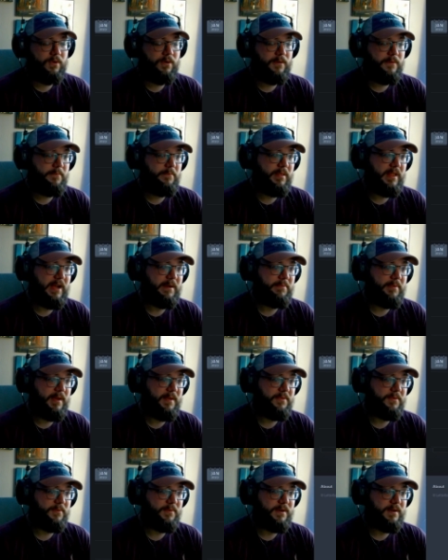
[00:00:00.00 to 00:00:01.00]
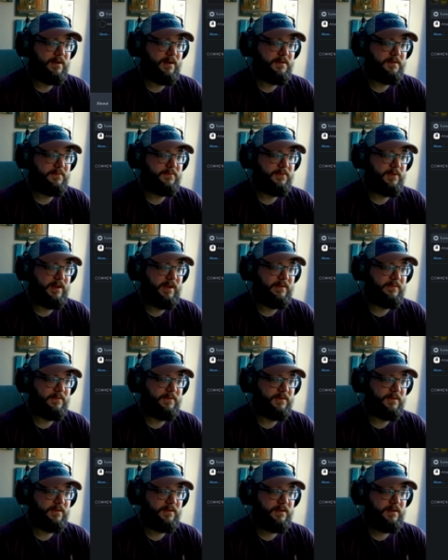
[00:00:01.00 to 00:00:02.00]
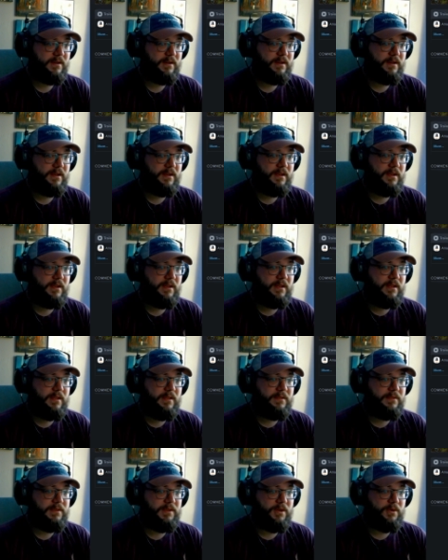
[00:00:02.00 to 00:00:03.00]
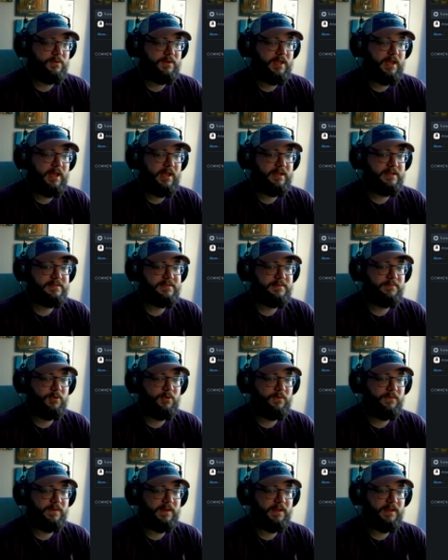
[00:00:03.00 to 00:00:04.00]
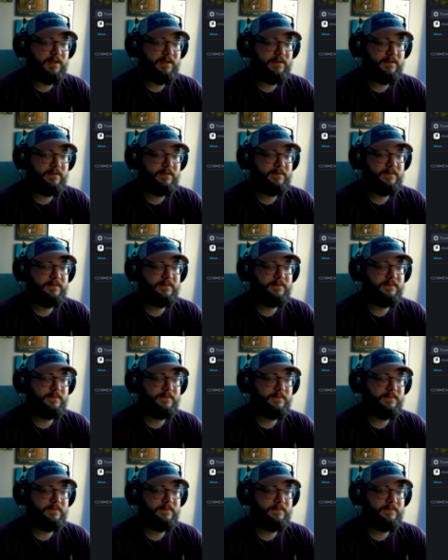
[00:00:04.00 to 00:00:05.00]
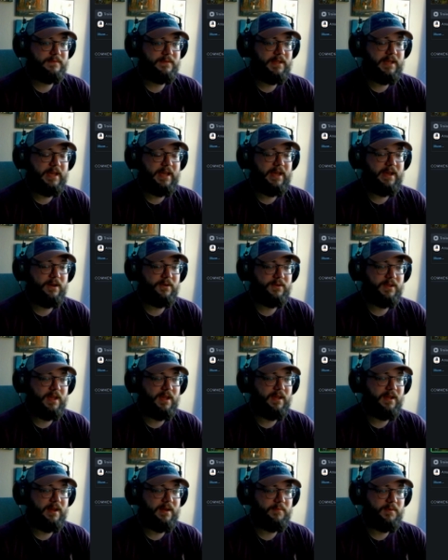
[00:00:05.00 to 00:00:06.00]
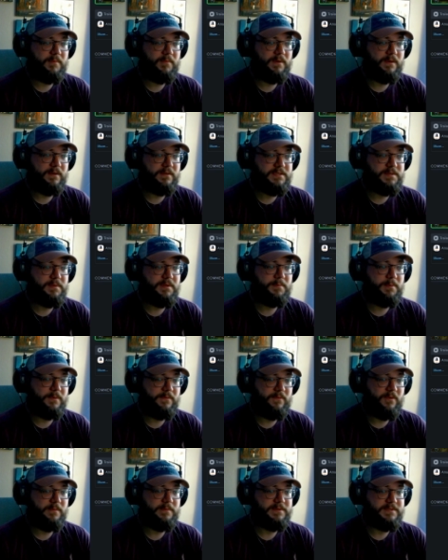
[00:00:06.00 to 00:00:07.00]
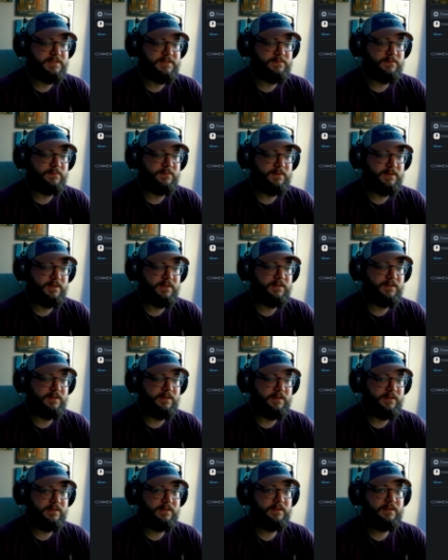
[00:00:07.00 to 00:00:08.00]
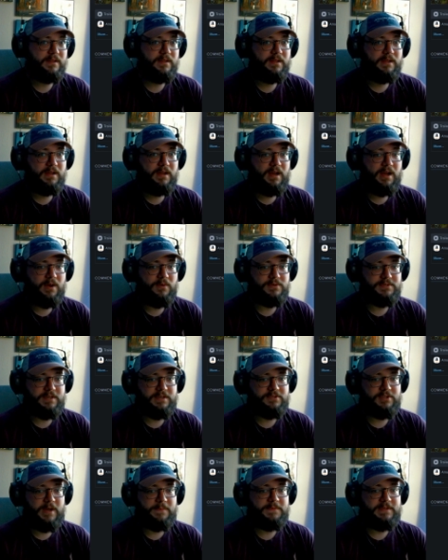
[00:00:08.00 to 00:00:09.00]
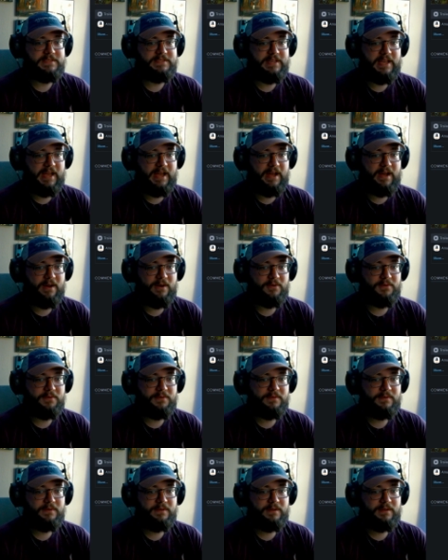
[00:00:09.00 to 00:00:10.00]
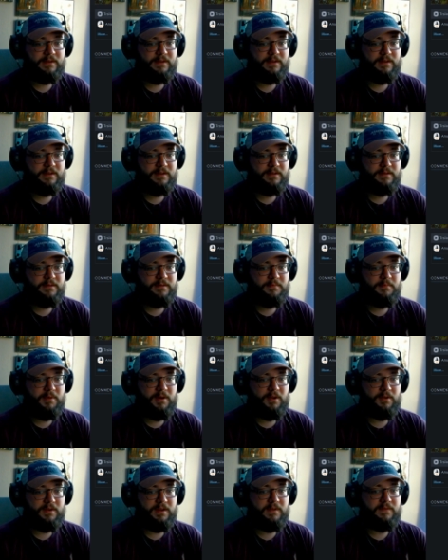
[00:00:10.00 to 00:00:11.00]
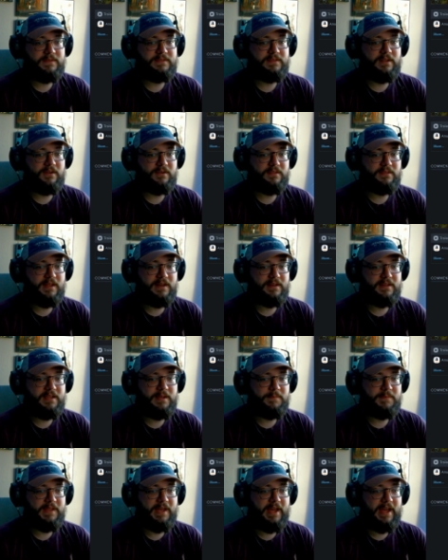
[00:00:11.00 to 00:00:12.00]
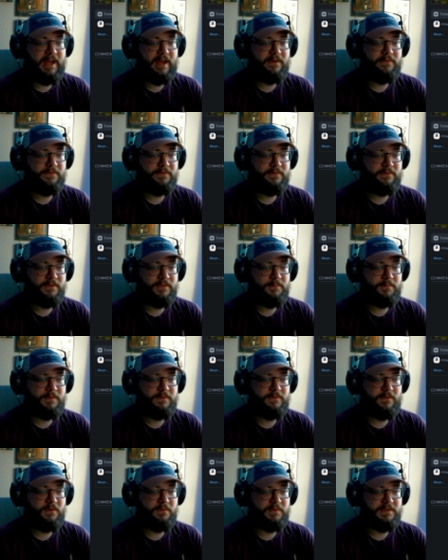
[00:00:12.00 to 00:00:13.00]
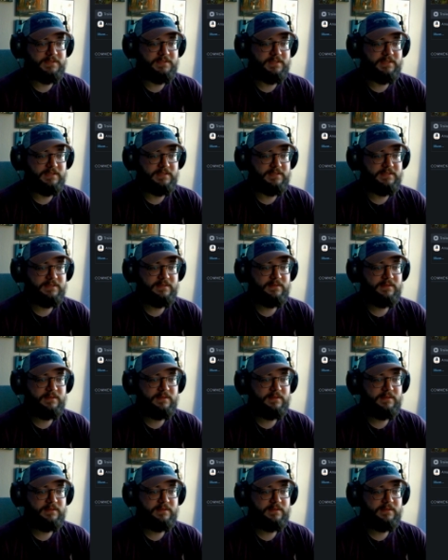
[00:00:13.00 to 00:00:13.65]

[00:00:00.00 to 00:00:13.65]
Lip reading: Black Panther Wakanda Forever. The okayest movie. Yeah, okay. I remember some of the performances were really good. I was going to drop this down, but I'll let it keep the half for the performances.